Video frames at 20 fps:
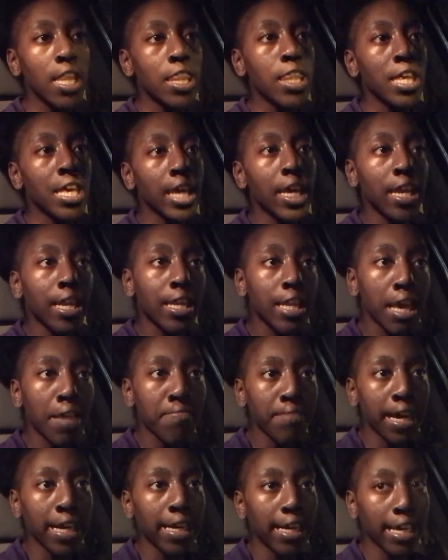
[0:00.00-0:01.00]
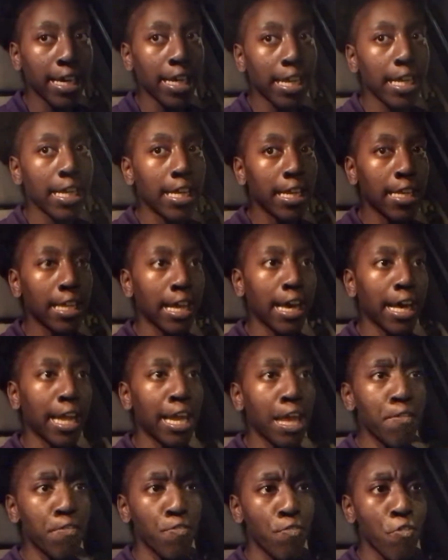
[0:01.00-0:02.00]
then they might get it like
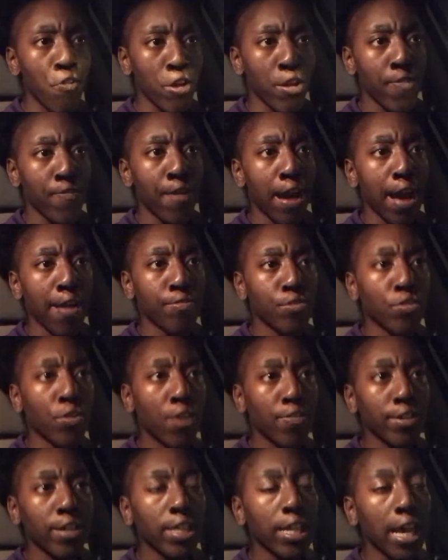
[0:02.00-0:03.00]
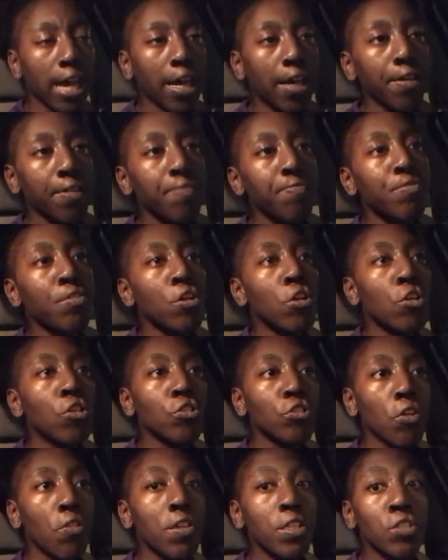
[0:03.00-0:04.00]
11:45, 12
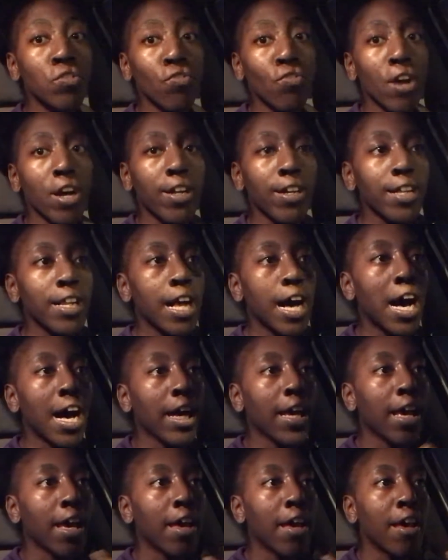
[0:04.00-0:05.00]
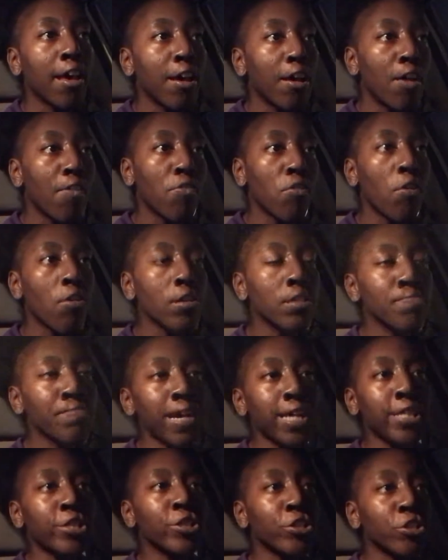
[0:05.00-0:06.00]
o'clock. So it's 1 o'clock. Of course,
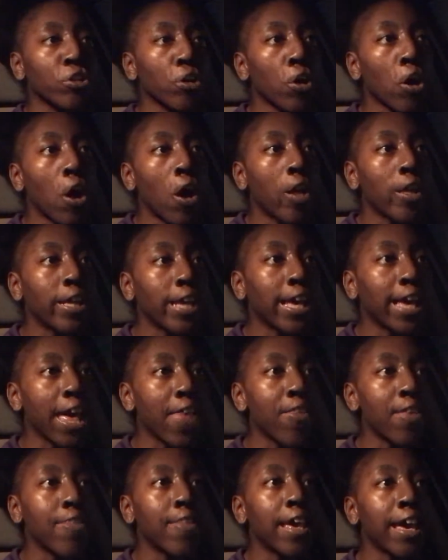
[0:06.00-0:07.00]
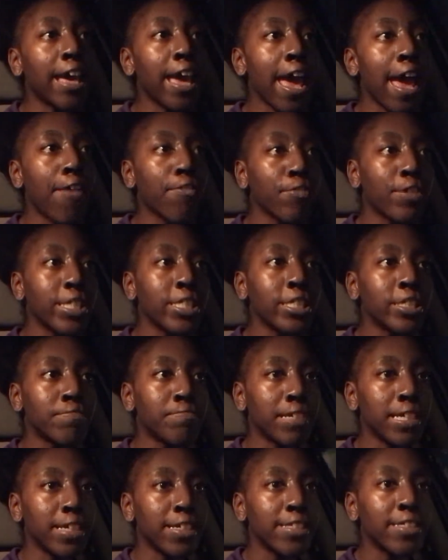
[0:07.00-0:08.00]
patients are calling, and then they can't reach
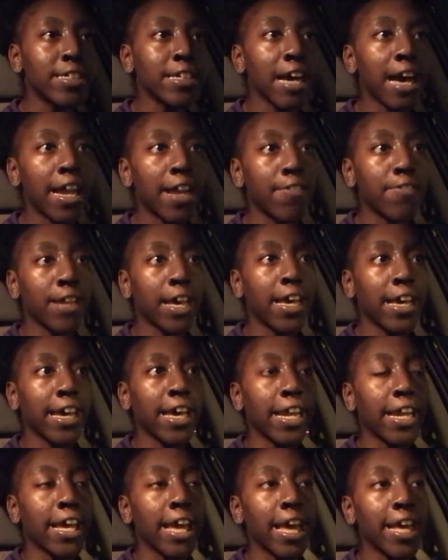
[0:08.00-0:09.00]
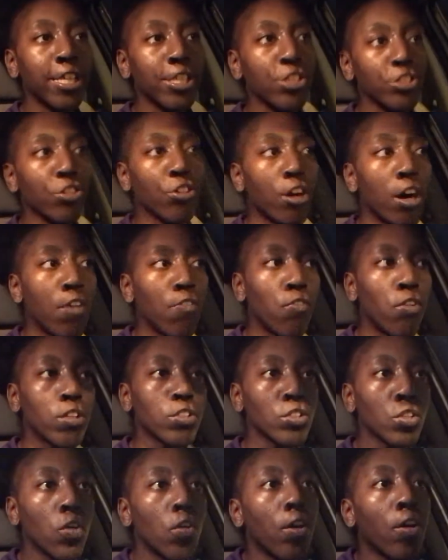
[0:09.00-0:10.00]
me to kind of like get an answer of
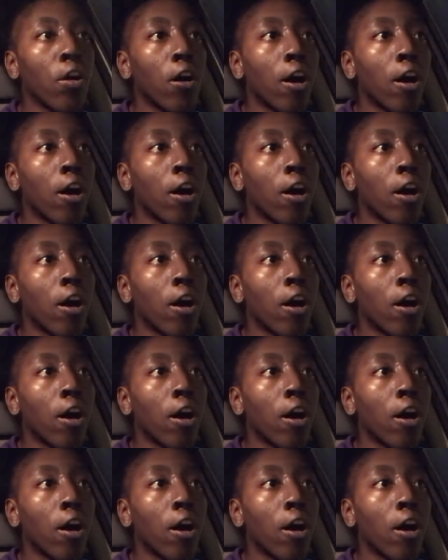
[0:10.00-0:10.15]
what's going